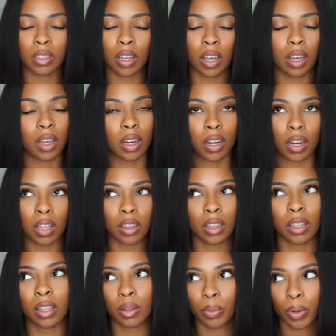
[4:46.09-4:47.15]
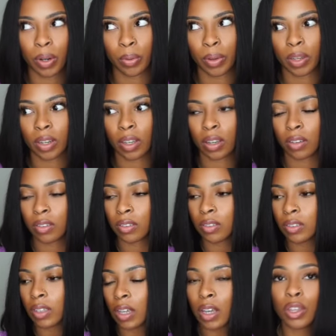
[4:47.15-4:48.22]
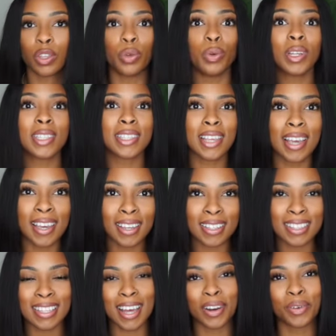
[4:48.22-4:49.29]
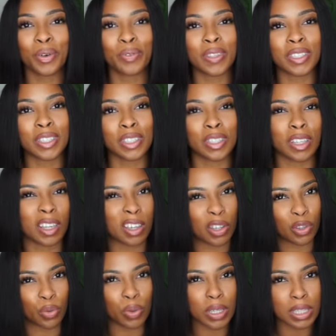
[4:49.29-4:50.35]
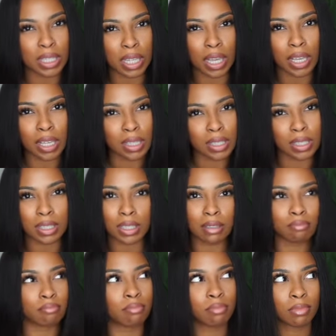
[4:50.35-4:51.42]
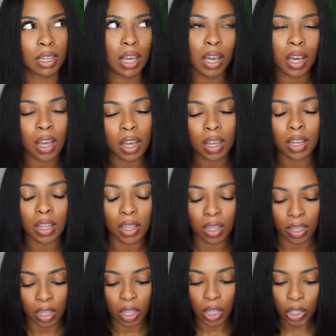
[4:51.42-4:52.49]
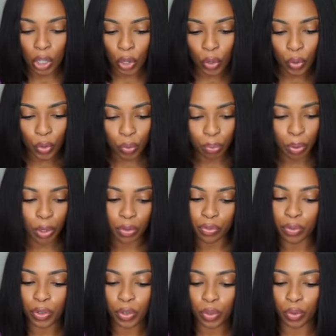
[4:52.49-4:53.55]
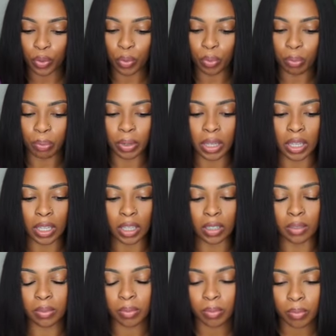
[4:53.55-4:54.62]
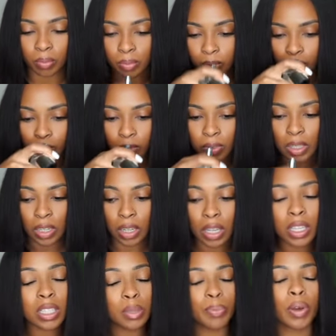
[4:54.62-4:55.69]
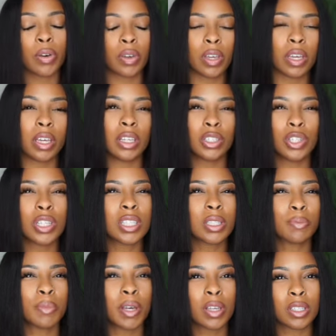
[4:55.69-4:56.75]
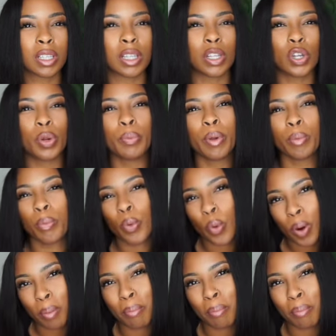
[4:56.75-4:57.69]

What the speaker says: how can I not think of the word right now? Unisex. I don't know if this is like a unisex cologne, perfume, but it does smell good. It just smells a little bit more